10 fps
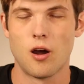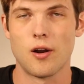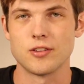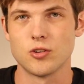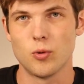All
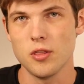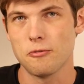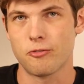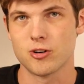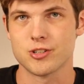right, so one of the
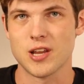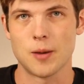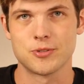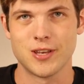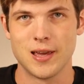first
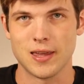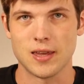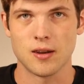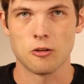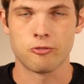steps
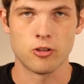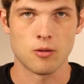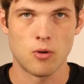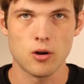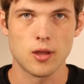in
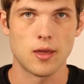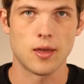affiliate marketing